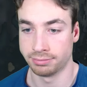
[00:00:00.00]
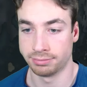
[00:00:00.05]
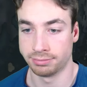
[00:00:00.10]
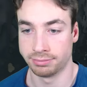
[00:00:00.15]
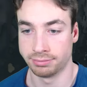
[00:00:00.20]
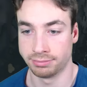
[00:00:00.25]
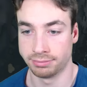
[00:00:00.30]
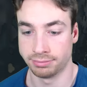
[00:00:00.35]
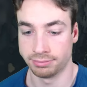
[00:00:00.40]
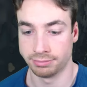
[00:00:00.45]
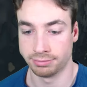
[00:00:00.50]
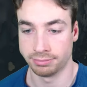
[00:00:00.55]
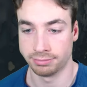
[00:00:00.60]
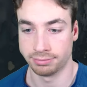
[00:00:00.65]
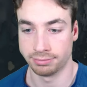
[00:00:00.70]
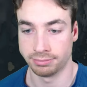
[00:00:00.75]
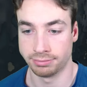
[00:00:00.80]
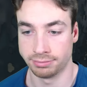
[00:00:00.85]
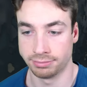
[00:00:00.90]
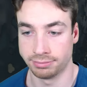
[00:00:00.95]

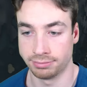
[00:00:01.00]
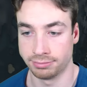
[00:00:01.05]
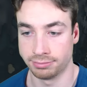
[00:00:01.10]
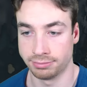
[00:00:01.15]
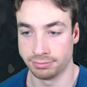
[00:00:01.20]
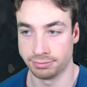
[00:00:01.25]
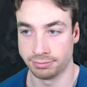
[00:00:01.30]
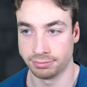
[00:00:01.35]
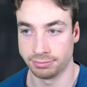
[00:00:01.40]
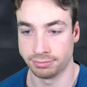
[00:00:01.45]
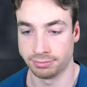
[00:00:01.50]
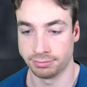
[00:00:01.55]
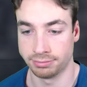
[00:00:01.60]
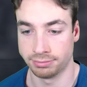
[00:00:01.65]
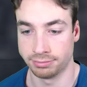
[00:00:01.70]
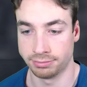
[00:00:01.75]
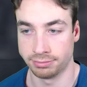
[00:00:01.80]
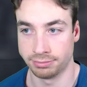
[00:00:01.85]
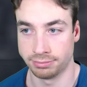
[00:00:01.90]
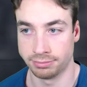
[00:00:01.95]

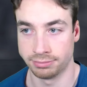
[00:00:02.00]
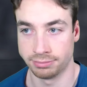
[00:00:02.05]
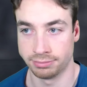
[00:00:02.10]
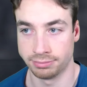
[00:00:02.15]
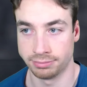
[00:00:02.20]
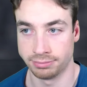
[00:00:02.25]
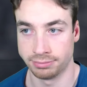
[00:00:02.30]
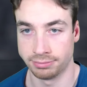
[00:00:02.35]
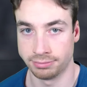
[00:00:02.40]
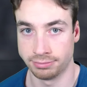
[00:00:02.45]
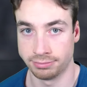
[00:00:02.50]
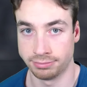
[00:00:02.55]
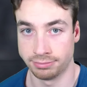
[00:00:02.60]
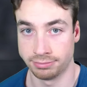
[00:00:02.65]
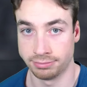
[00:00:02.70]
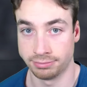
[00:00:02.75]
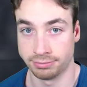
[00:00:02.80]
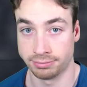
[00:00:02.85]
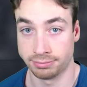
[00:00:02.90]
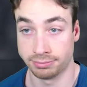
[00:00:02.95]

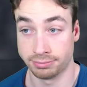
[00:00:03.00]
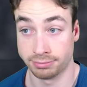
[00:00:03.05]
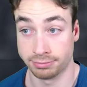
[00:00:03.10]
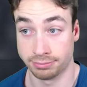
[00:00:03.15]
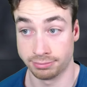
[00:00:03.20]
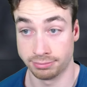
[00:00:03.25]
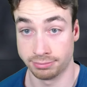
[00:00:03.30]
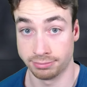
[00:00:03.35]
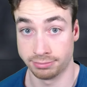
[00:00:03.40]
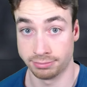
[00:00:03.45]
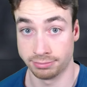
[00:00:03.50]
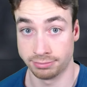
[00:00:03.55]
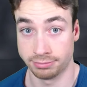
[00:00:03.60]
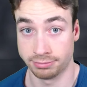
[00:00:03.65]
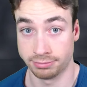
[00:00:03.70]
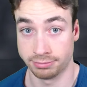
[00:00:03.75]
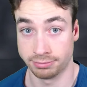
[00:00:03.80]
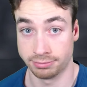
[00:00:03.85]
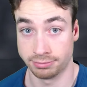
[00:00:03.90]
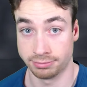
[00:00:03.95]

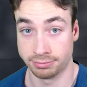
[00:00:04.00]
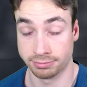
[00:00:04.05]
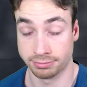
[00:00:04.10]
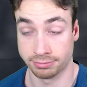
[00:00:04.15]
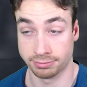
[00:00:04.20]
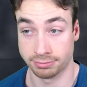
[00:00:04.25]
(no one is talking)